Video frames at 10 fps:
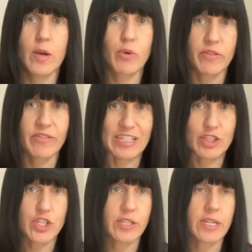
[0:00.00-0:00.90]

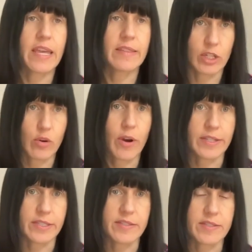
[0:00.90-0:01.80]
prevention and then
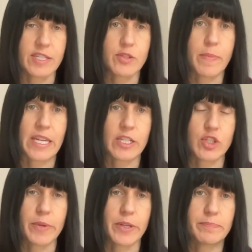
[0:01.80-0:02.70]
chronic disease
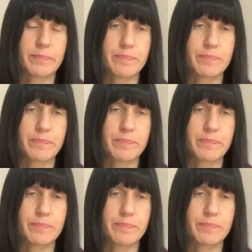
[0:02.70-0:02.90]
management?